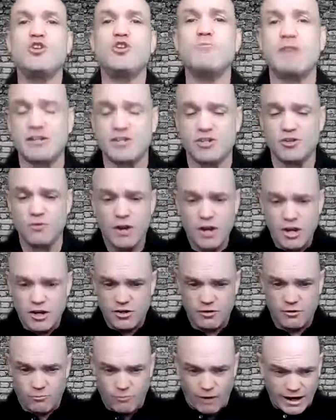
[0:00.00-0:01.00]
humanizes you.
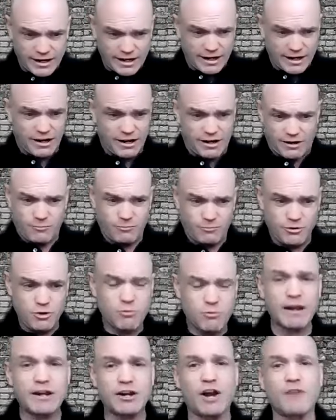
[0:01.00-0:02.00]
Right when
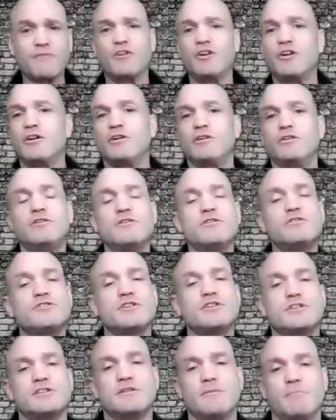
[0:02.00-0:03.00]
you write an offer, you're
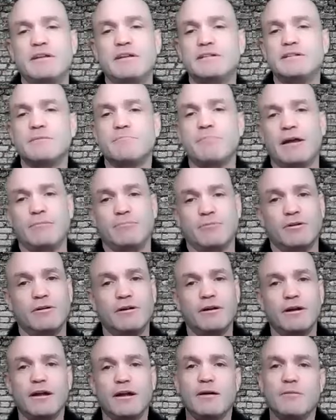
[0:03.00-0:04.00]
just a piece of paper.
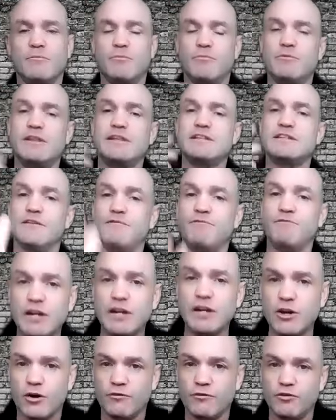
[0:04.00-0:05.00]
When they see a
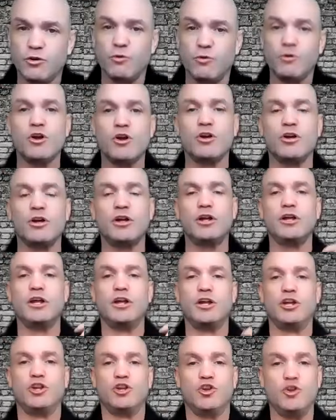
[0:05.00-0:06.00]
video of you,
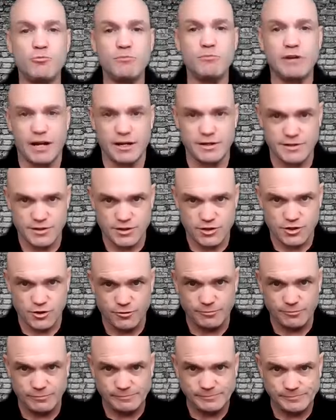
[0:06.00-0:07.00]
it humanizes
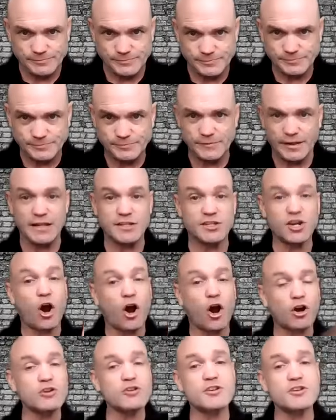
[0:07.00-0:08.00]
you. It's
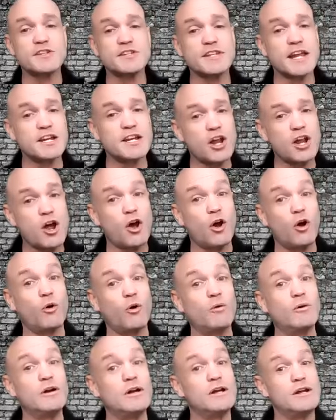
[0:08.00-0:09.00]
harder to say
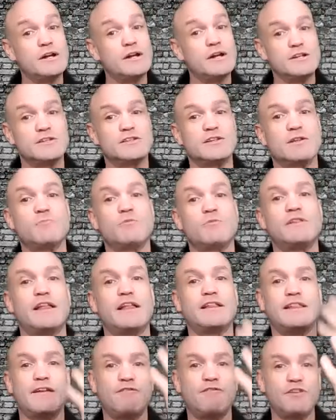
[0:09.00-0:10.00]
no to someone
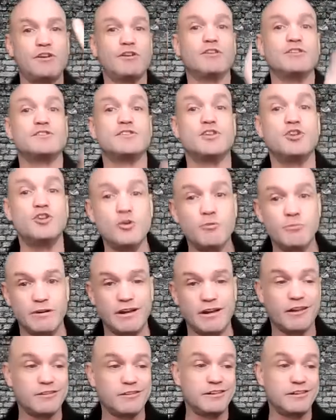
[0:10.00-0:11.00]
that they feel is a
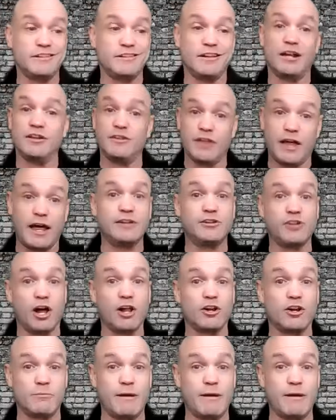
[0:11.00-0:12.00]
human other than that
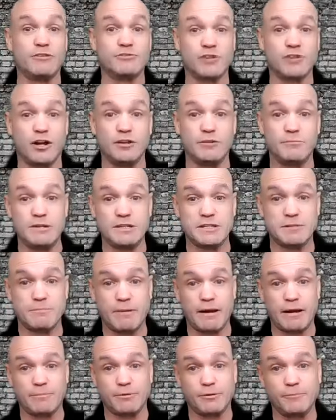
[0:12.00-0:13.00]
dollar amount on the piece of
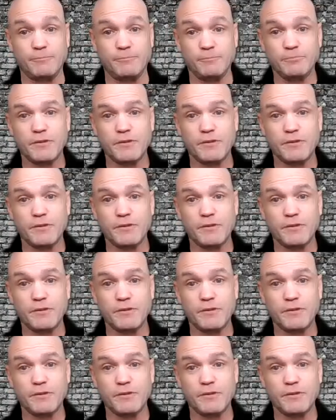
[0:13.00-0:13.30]
paper.